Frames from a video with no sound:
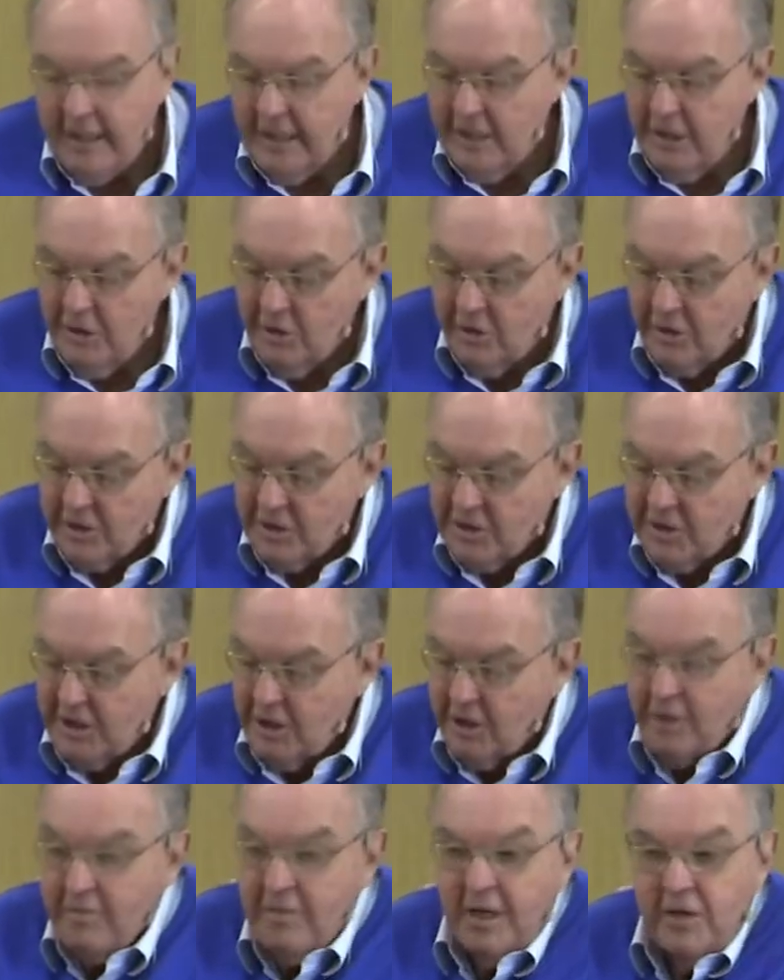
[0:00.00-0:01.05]
And you can
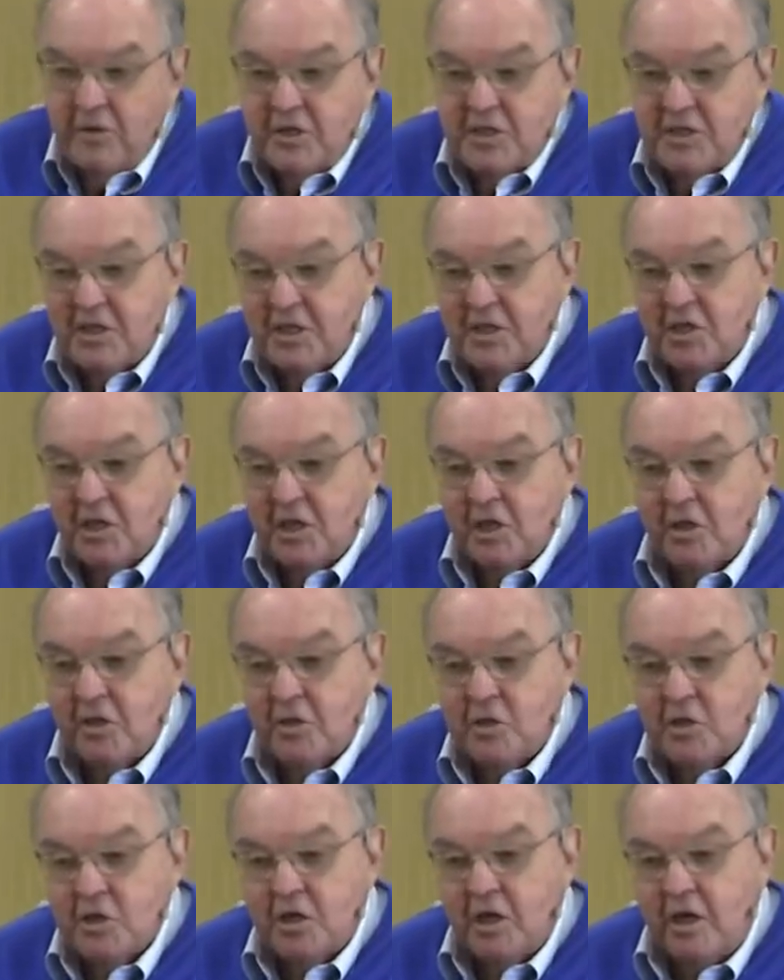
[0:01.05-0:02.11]
see on my wrist there's a
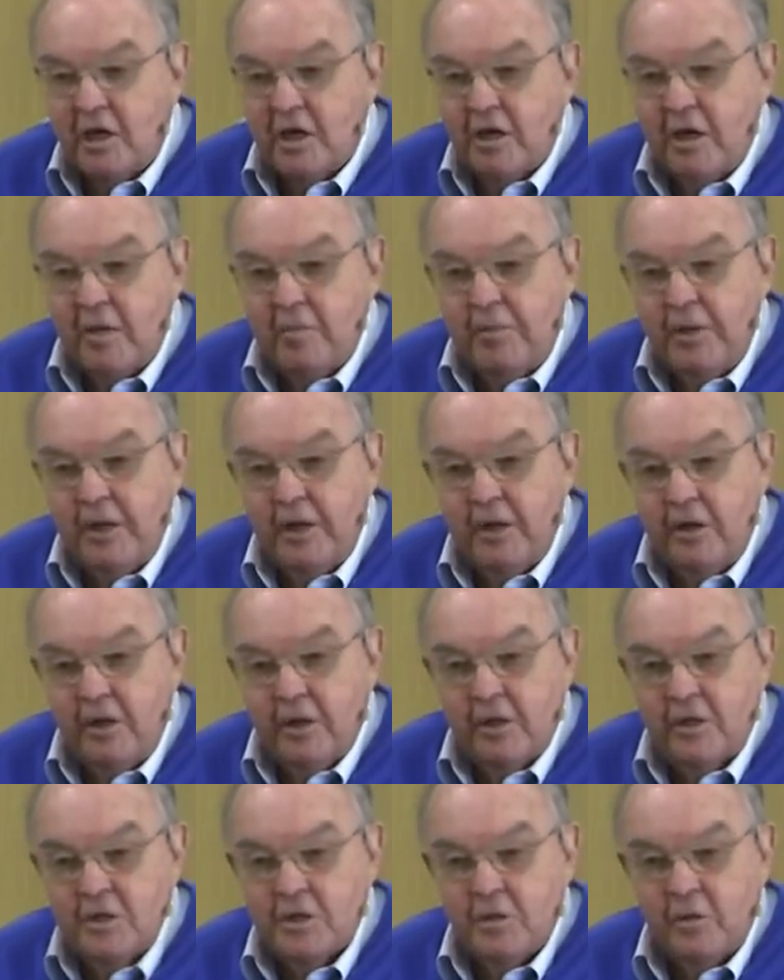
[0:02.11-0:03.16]
little scar. Our
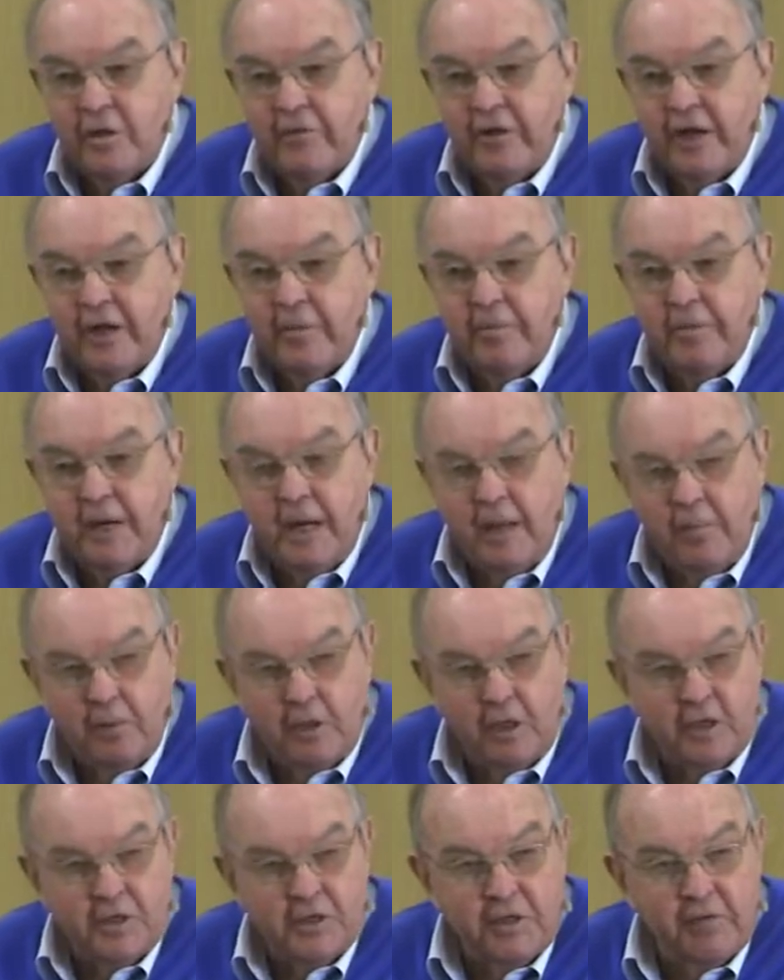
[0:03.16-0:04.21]
parents would have had a
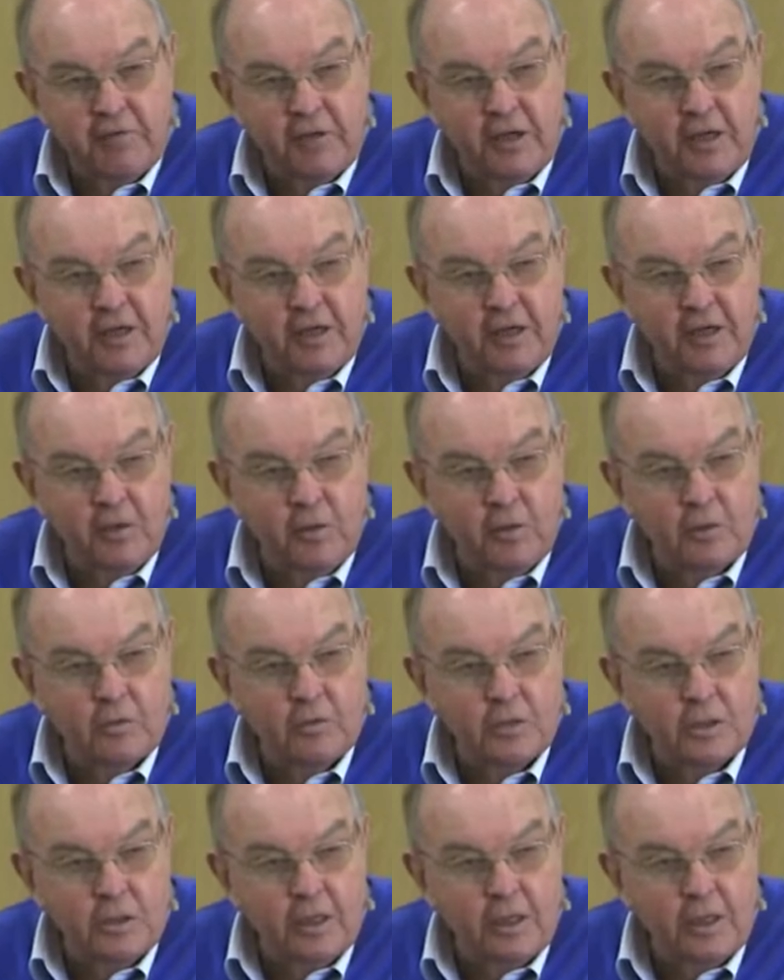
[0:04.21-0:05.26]
bypass if they'd known what
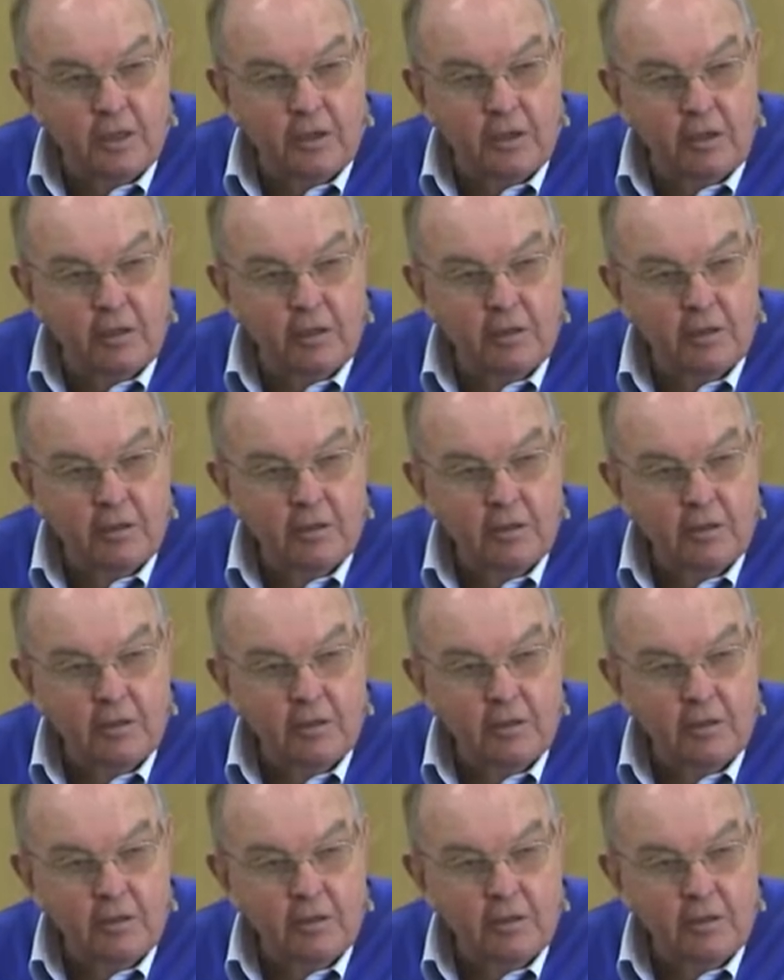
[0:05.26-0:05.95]
was going on.